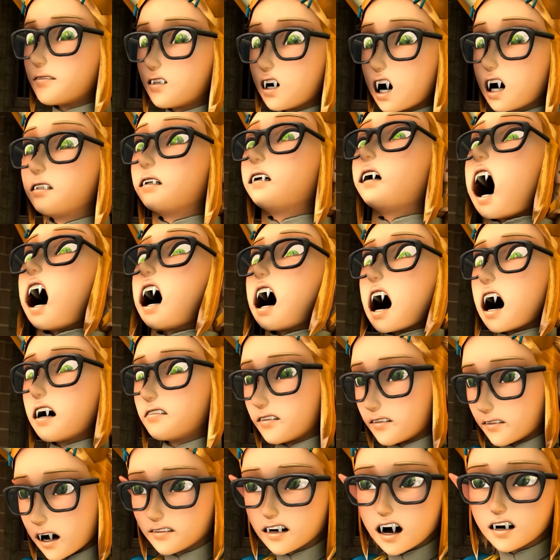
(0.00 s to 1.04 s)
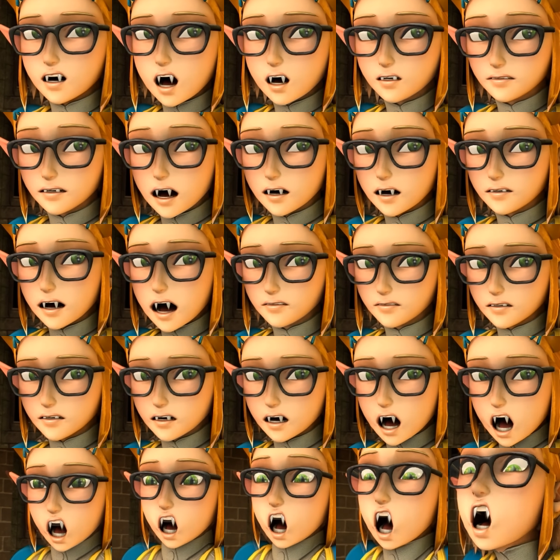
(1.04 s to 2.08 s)
Wait, I have something in my
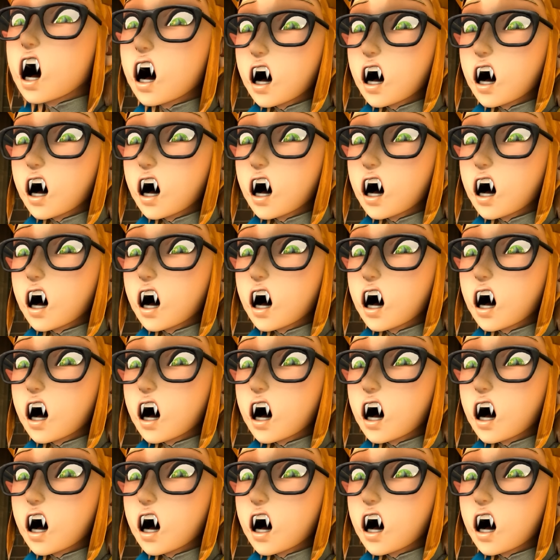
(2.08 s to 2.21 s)
throat.